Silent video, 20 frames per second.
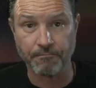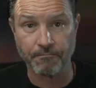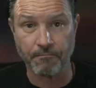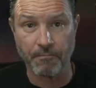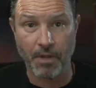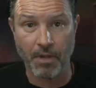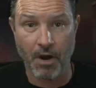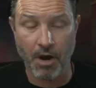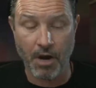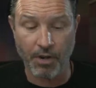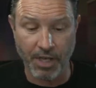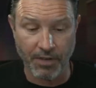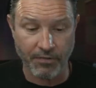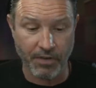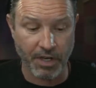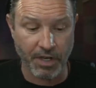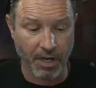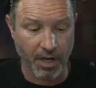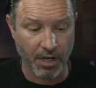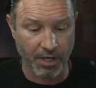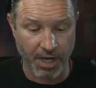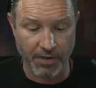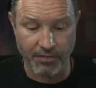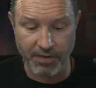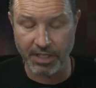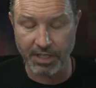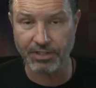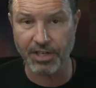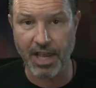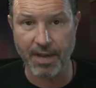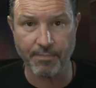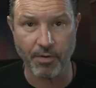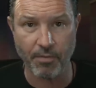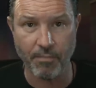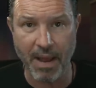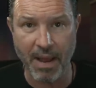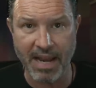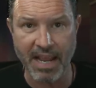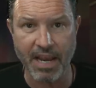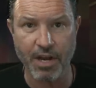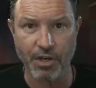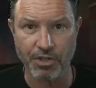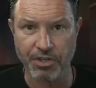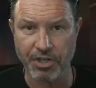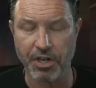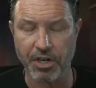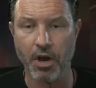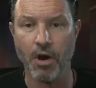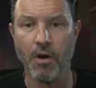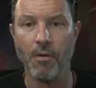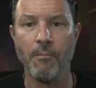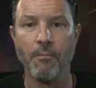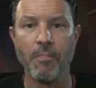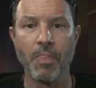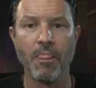All right, I'll give you I'll give you an example. Many years ago,